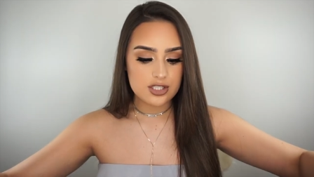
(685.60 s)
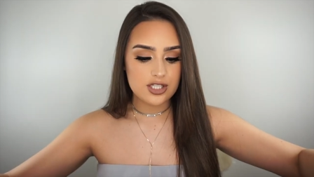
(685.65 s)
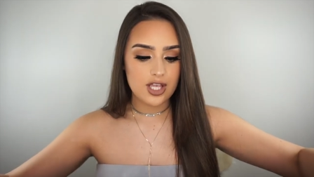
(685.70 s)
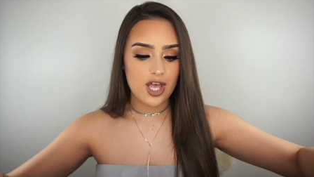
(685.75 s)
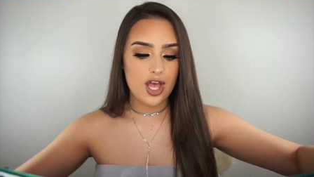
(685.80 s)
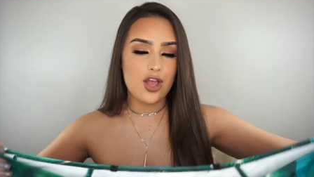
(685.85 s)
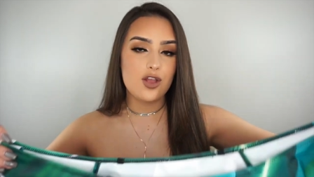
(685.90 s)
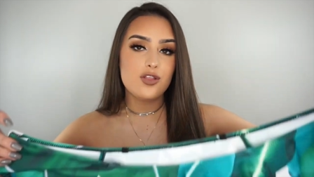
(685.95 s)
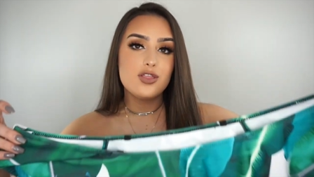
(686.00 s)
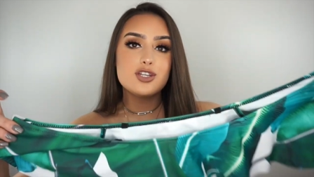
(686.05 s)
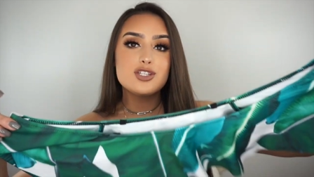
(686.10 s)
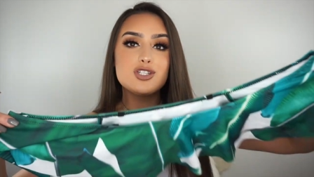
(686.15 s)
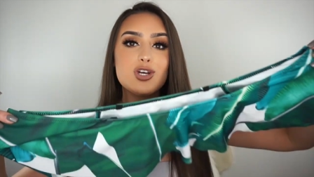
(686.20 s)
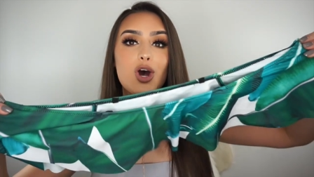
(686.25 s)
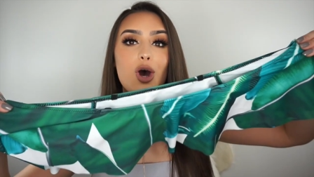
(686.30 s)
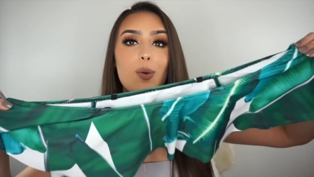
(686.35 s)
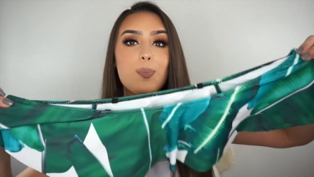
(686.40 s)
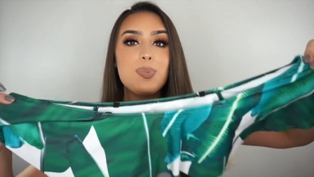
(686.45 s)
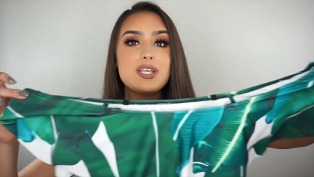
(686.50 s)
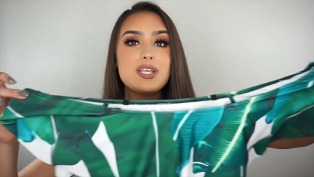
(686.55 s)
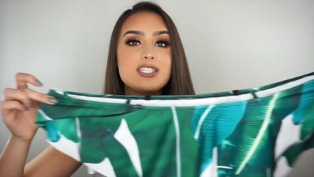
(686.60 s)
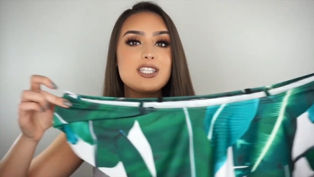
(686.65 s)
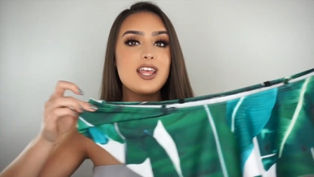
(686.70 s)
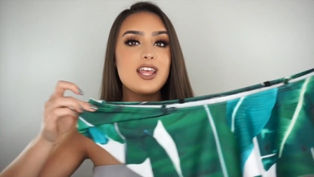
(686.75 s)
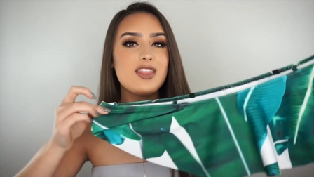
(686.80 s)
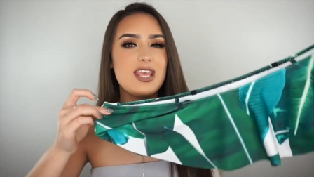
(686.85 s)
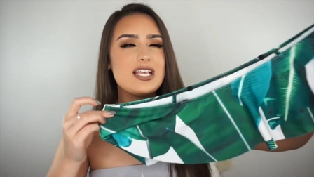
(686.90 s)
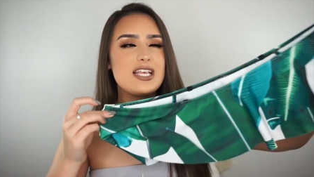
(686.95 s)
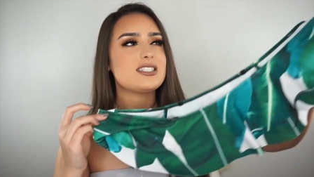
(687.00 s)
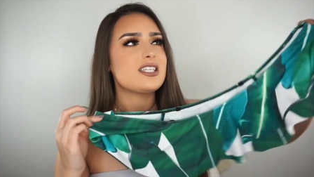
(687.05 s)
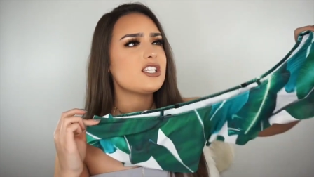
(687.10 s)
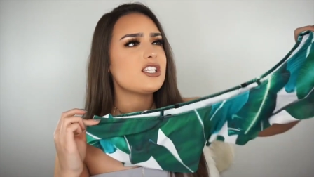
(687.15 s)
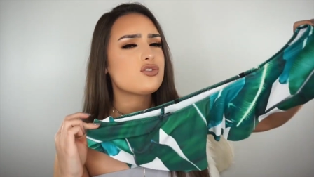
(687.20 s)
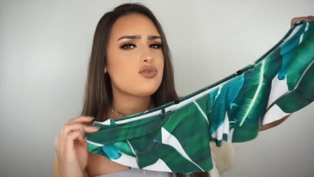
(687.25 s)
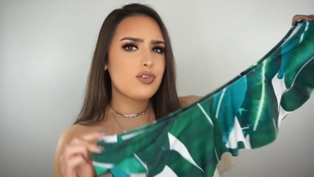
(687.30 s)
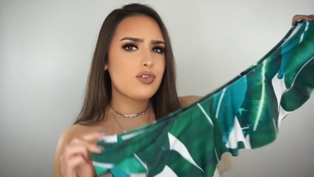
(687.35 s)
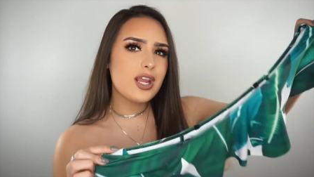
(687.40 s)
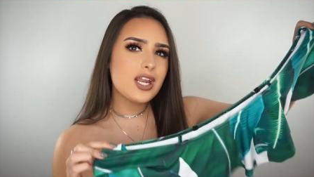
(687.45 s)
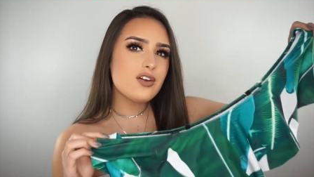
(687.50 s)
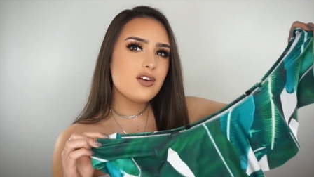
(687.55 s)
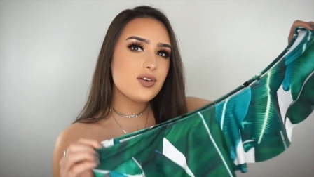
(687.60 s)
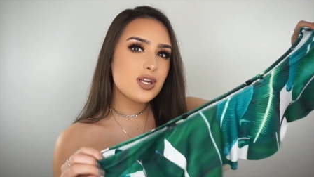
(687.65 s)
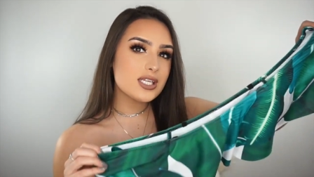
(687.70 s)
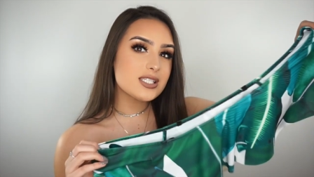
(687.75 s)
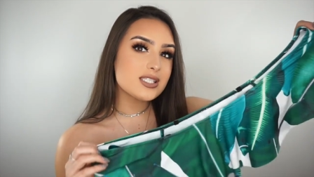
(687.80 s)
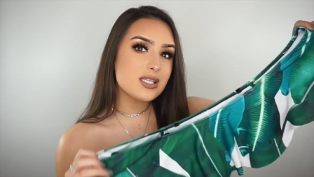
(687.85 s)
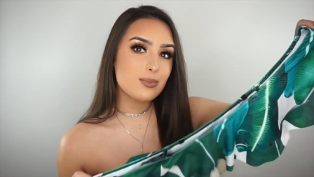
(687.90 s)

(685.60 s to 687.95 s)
so the top is like this it's really really